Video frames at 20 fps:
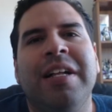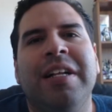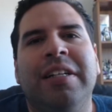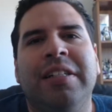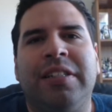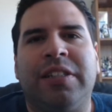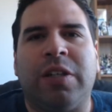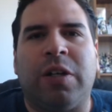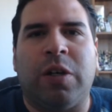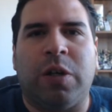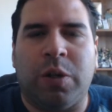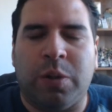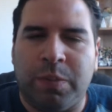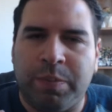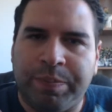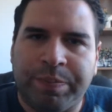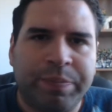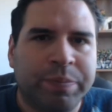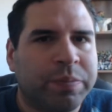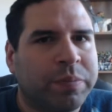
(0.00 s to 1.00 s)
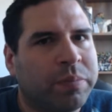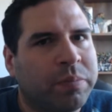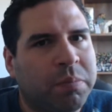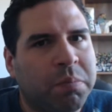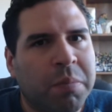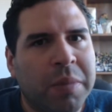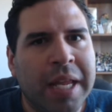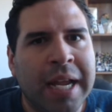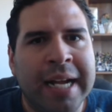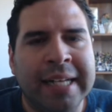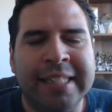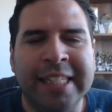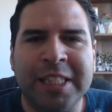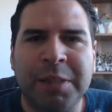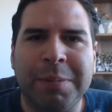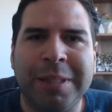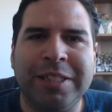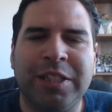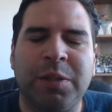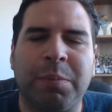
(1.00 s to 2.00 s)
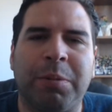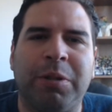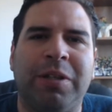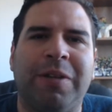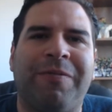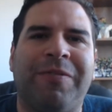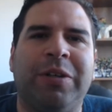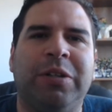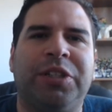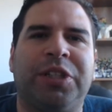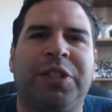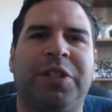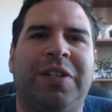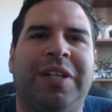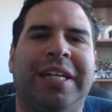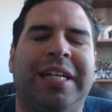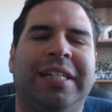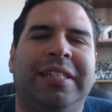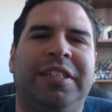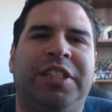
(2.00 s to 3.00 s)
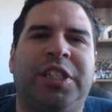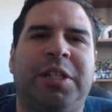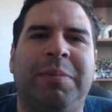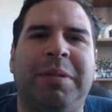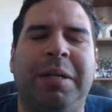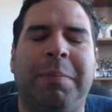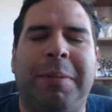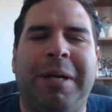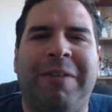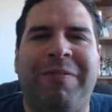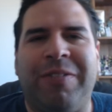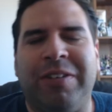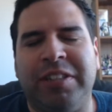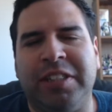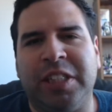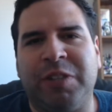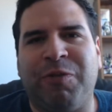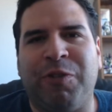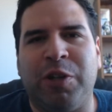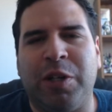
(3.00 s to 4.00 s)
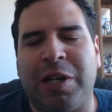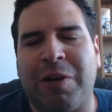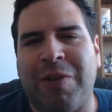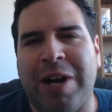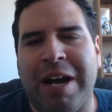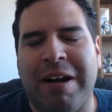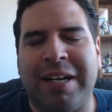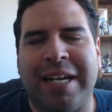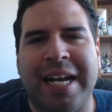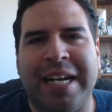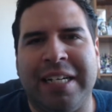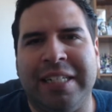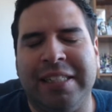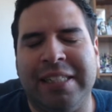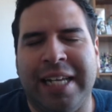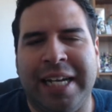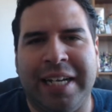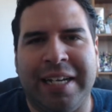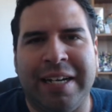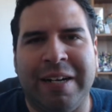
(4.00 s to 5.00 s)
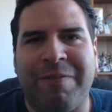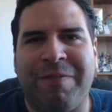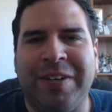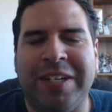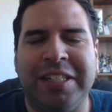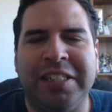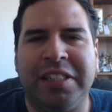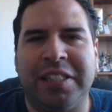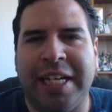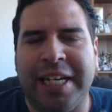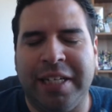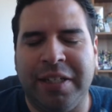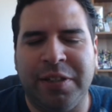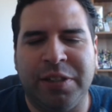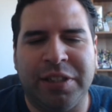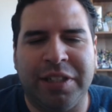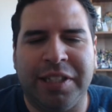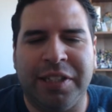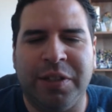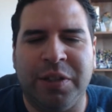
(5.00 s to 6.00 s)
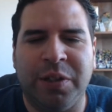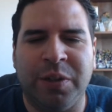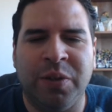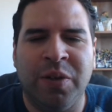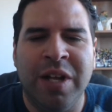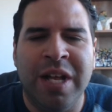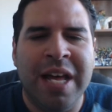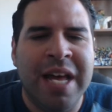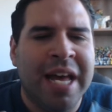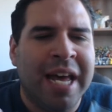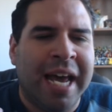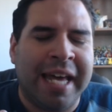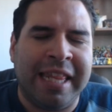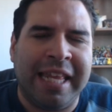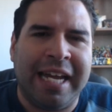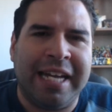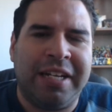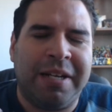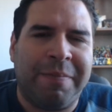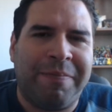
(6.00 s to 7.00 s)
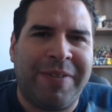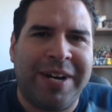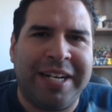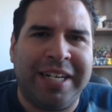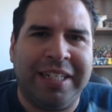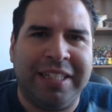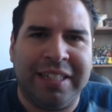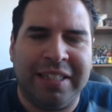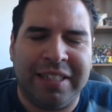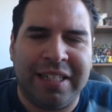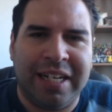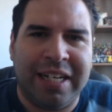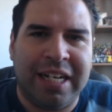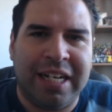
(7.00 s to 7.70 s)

So it takes place super in the future, and Shermie and Beth are just fooling around, kind of like Finn and Jake usually do. And they end up finding